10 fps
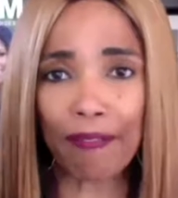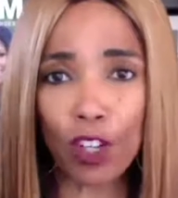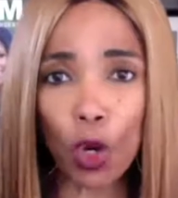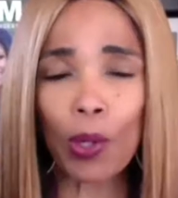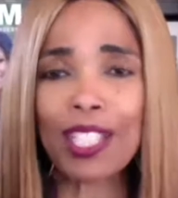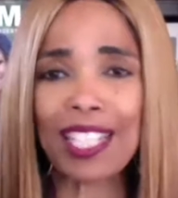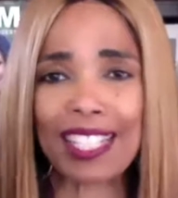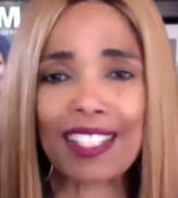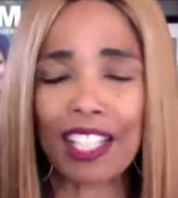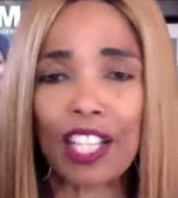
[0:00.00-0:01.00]
Flores
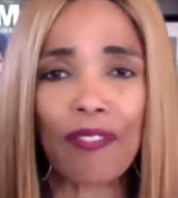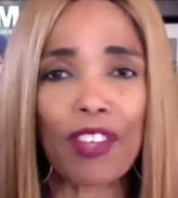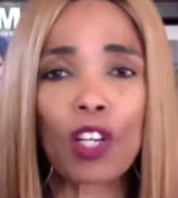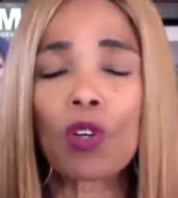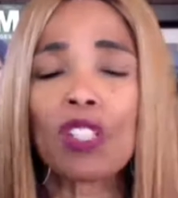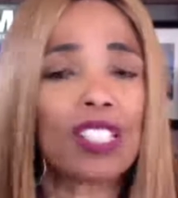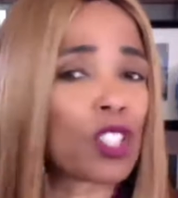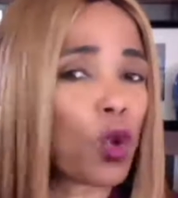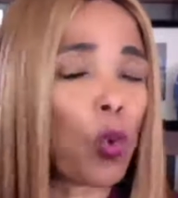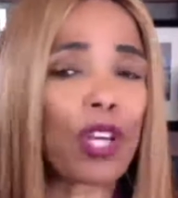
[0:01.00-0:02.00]
against the NFL is
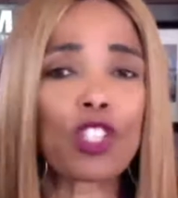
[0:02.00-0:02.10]
going